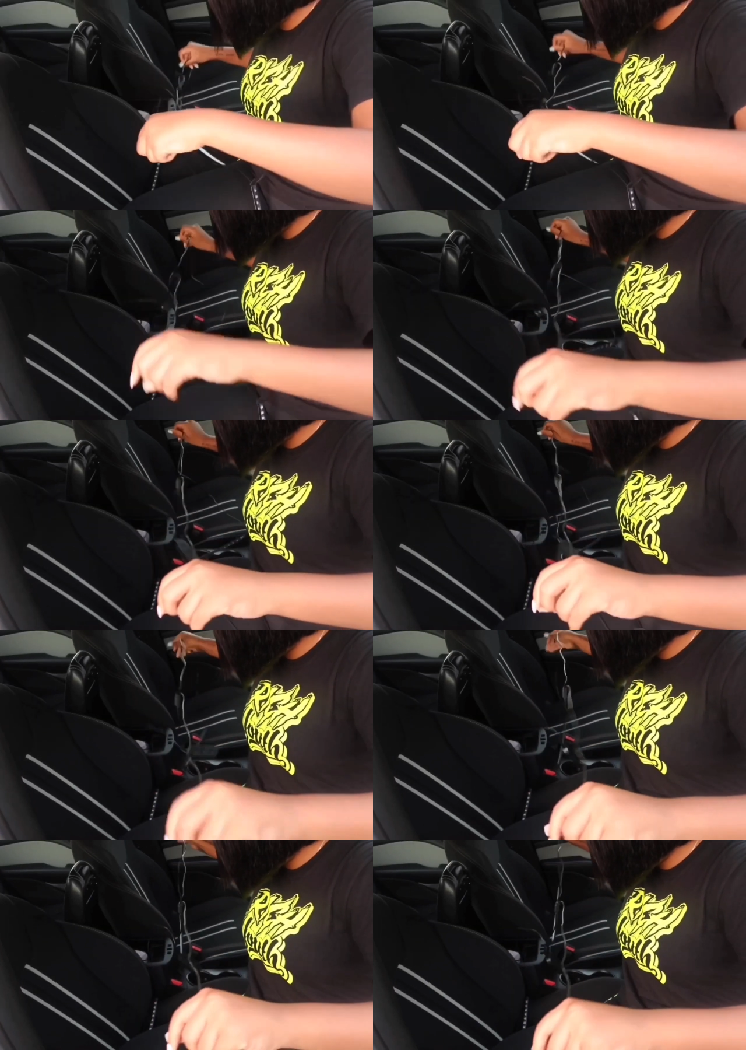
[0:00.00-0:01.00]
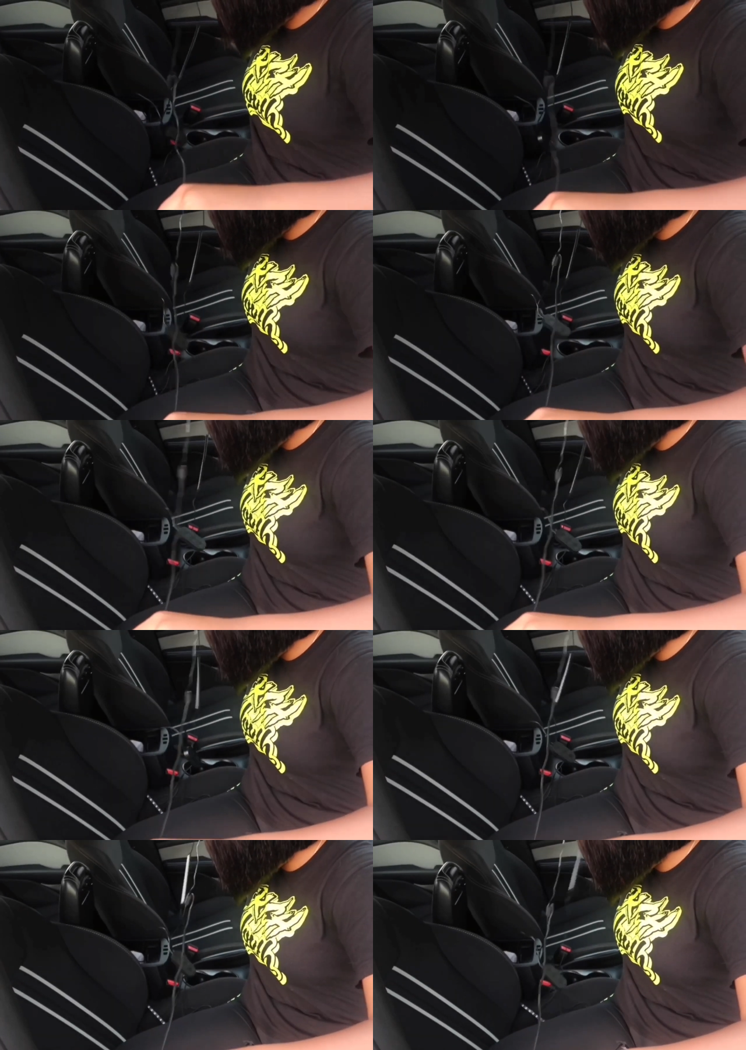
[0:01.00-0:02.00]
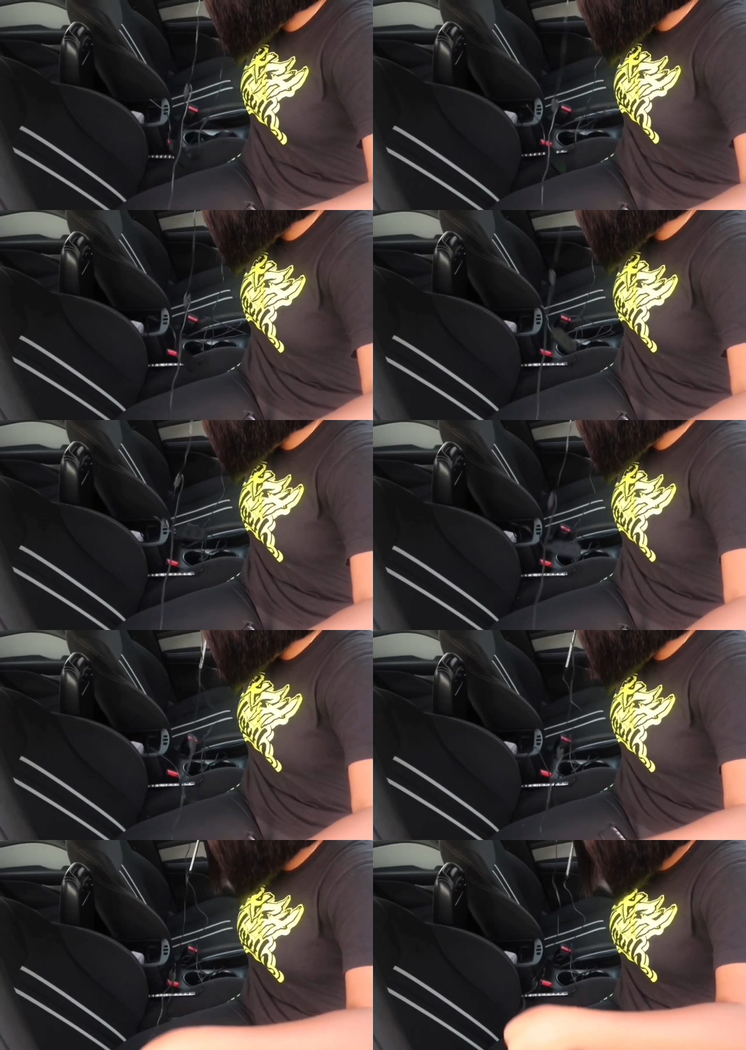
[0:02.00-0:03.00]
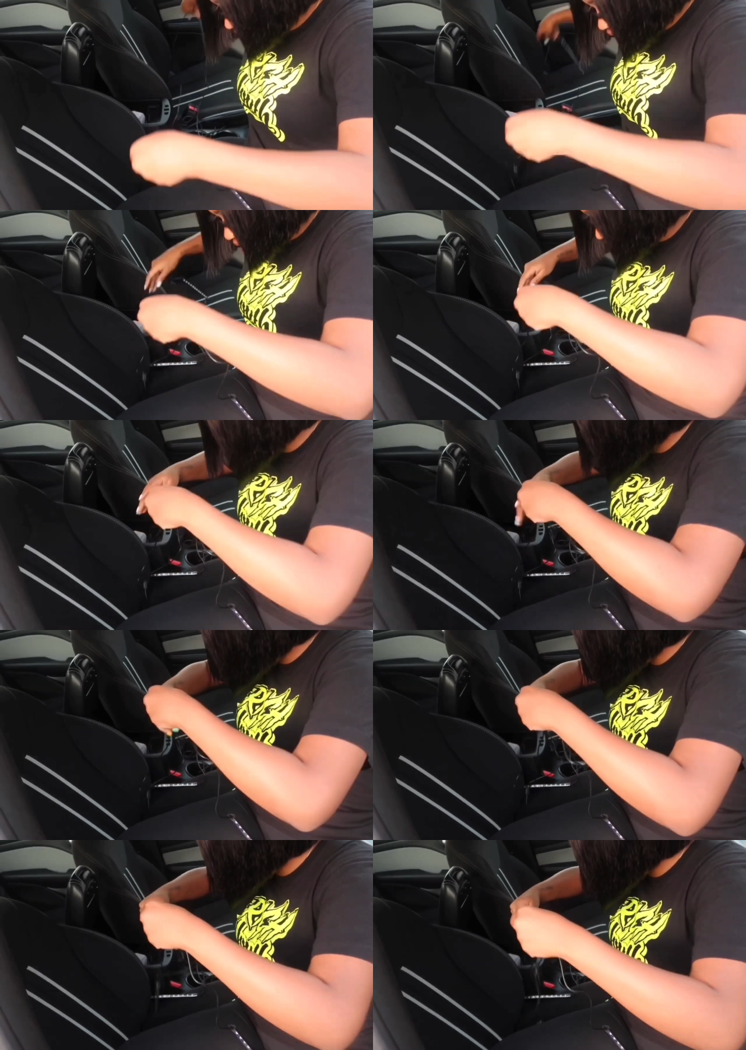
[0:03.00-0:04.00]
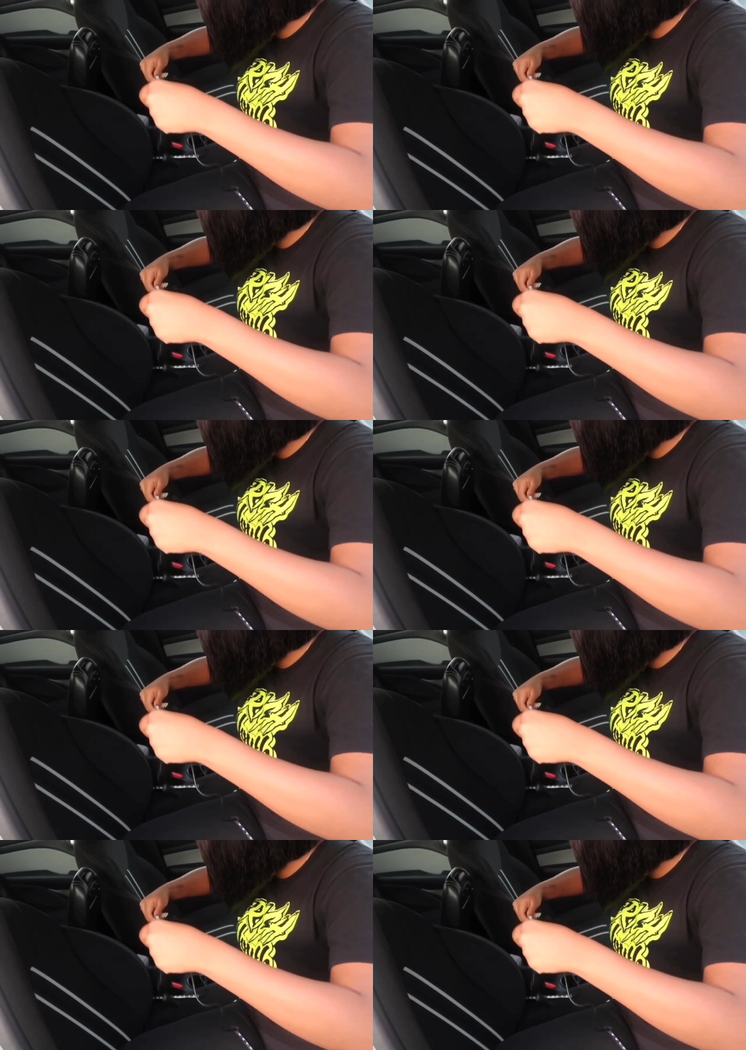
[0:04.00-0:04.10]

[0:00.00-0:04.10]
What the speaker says: (no speaker visible)